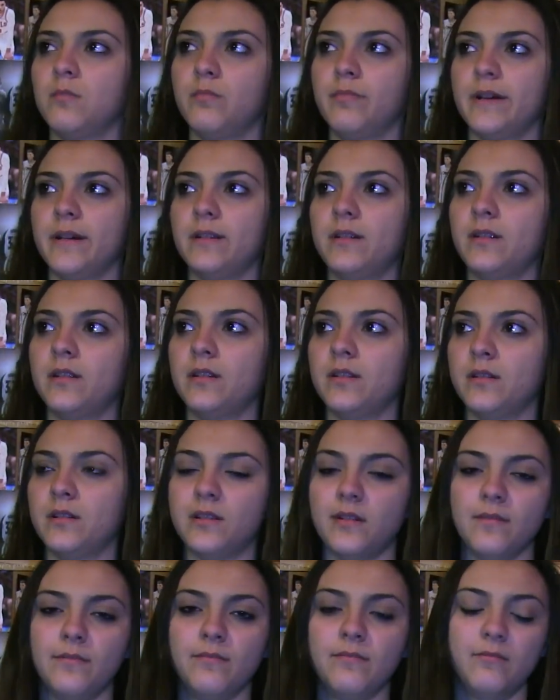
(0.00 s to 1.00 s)
but
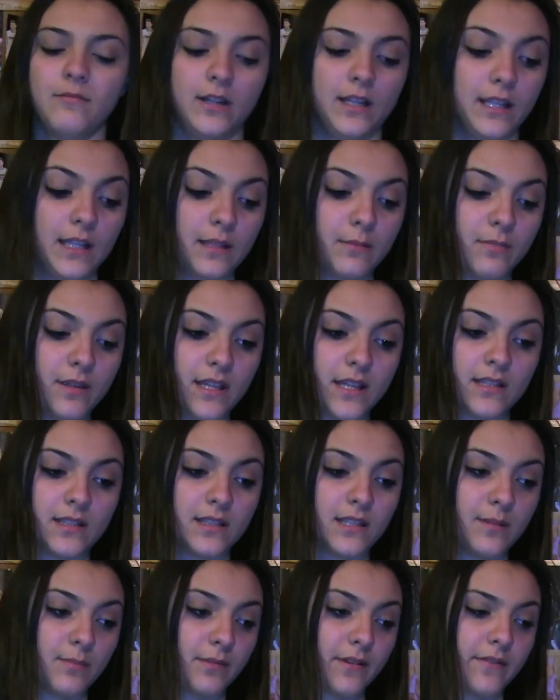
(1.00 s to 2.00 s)
to really be as
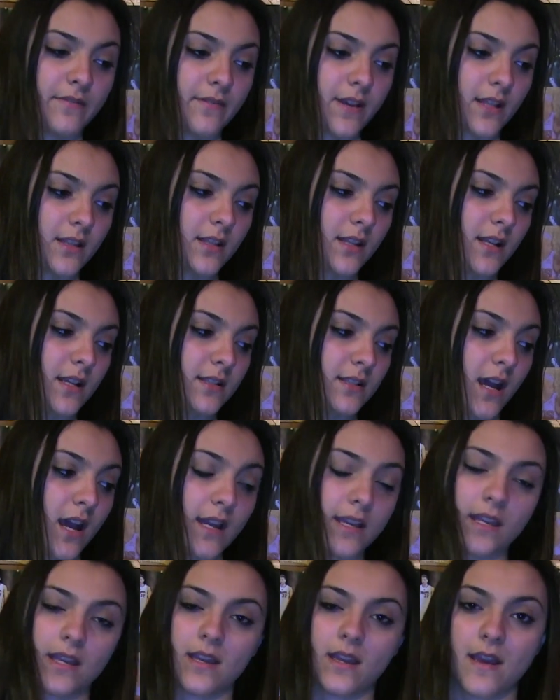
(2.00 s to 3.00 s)
deeply affected as
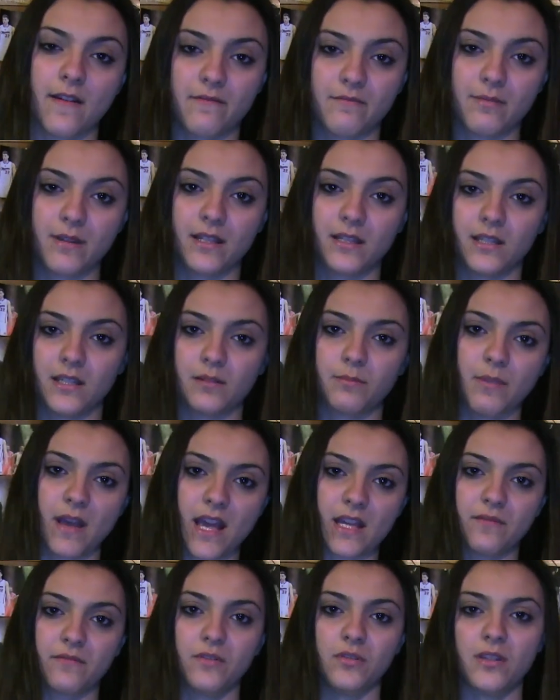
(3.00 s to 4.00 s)
I have been these
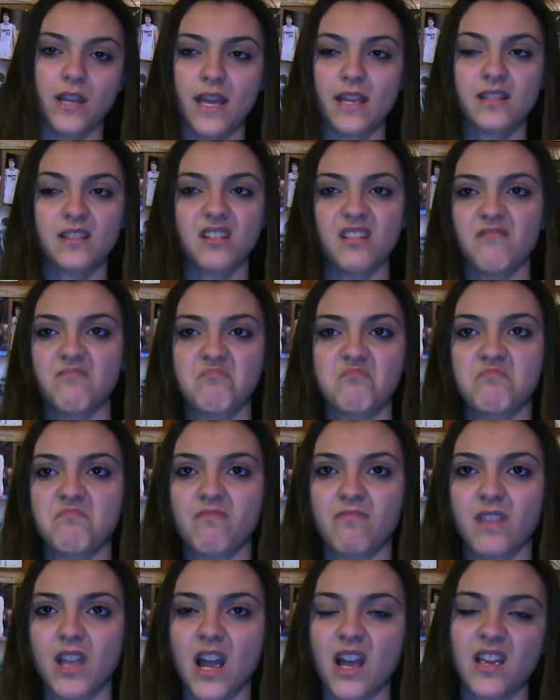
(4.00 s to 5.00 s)
past few days,
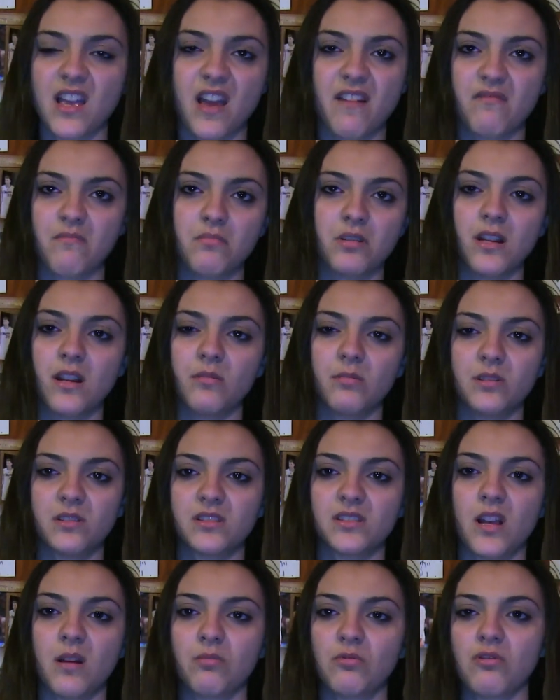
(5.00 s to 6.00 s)
I haven't been able to
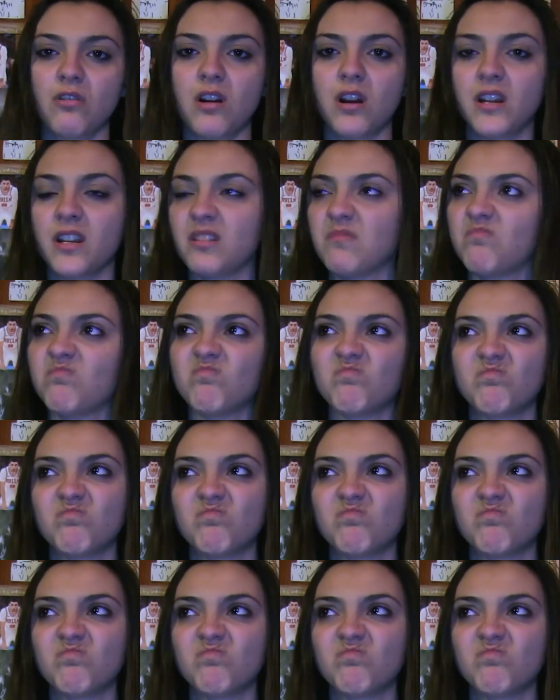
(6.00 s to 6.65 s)
stop crying.